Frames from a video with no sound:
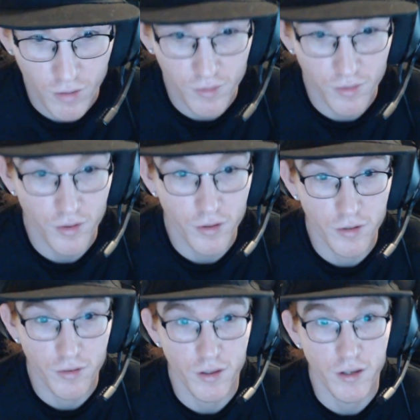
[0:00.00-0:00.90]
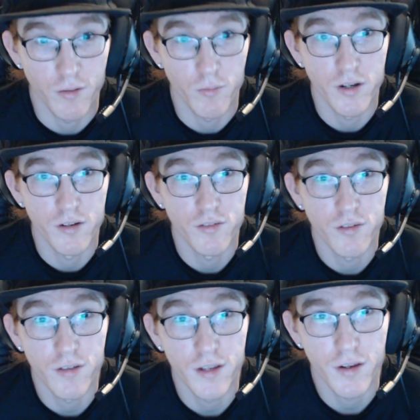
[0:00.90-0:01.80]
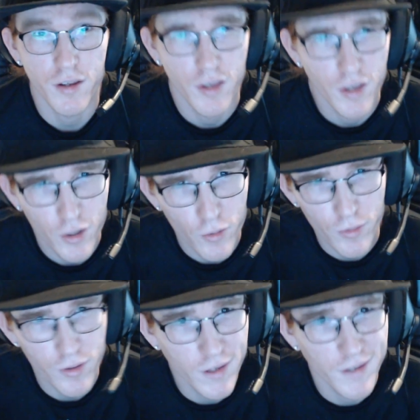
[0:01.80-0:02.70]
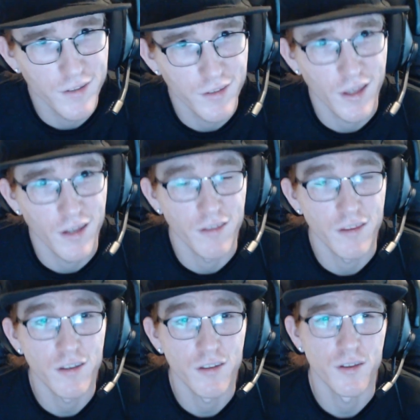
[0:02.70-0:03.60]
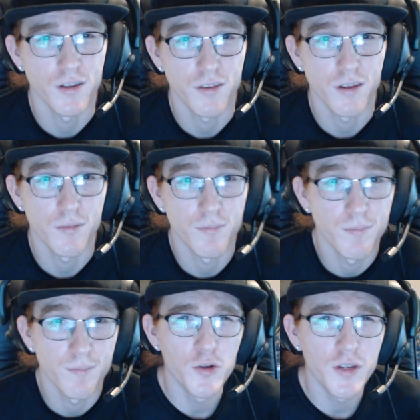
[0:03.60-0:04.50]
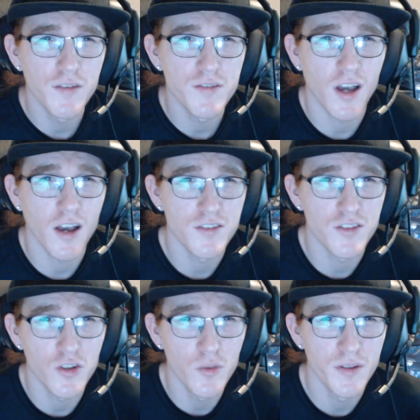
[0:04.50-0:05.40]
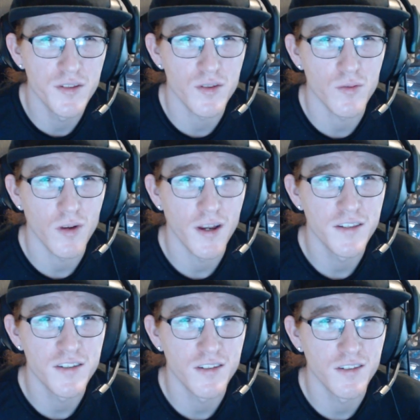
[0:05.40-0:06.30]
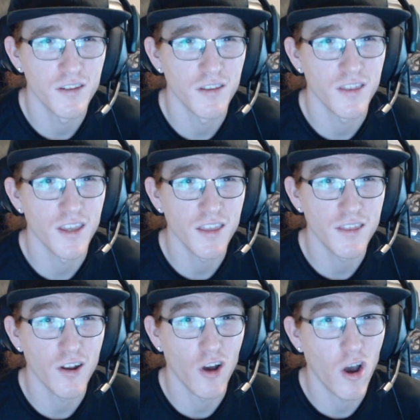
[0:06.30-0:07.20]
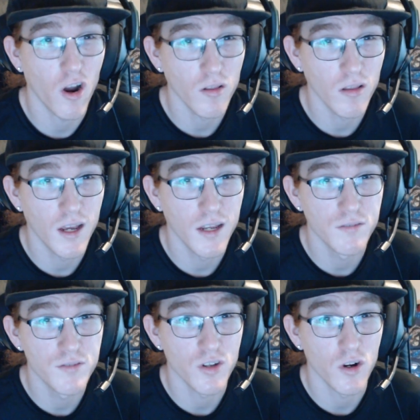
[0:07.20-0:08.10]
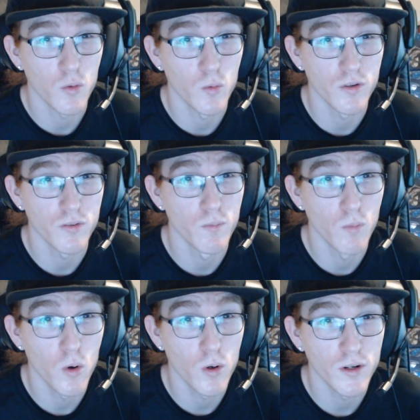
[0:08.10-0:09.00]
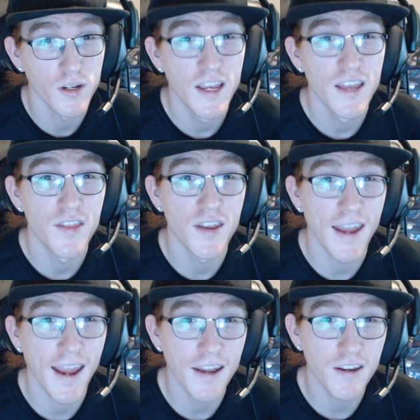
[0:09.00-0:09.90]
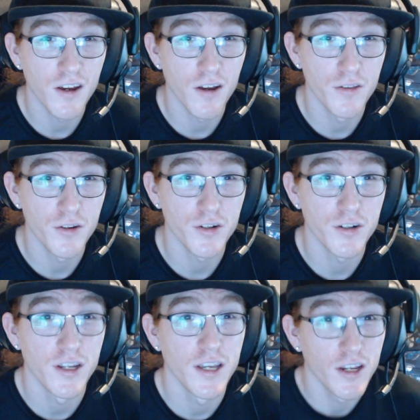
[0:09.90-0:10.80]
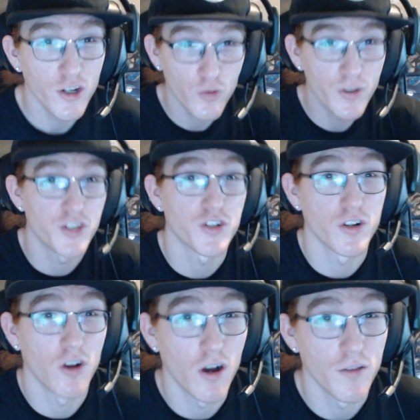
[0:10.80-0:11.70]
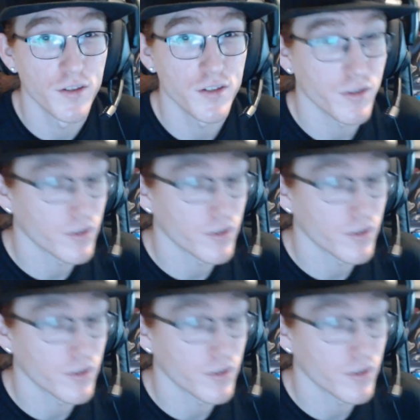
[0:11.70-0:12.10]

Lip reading: of this earth, and we got to start like realizing that and thinking like that. And who gives us humans the rights to think that our lives are worth more than any other creature on this